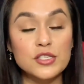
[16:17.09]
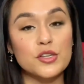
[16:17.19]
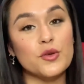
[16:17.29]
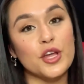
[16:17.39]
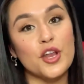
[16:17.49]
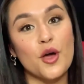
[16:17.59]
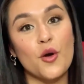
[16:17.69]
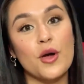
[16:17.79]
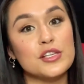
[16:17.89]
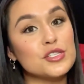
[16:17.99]
so you can
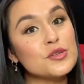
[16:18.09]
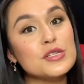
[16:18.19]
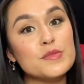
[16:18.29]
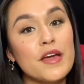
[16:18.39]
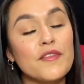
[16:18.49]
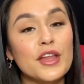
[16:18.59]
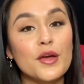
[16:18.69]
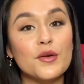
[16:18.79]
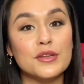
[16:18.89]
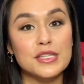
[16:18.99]
know as soon as my
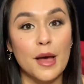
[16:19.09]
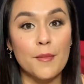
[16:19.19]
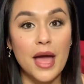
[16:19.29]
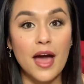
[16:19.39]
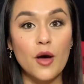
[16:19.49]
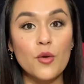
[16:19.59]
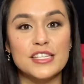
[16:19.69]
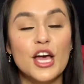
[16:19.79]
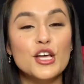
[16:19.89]
videos come out.